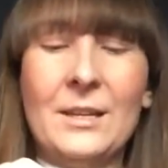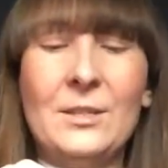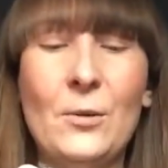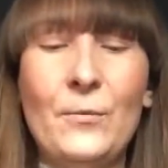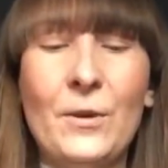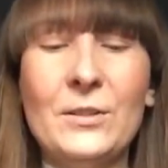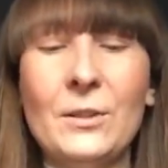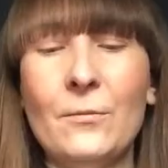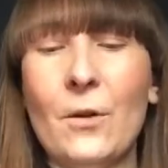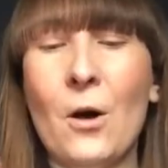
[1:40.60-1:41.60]
So
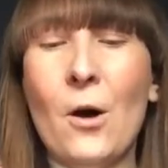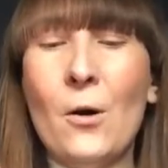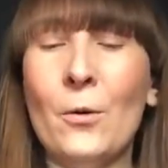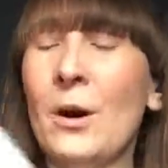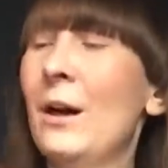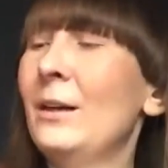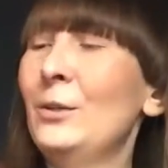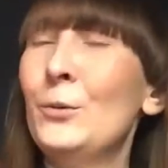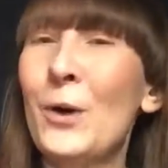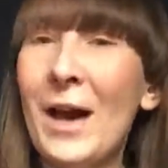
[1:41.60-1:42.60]
first of all, you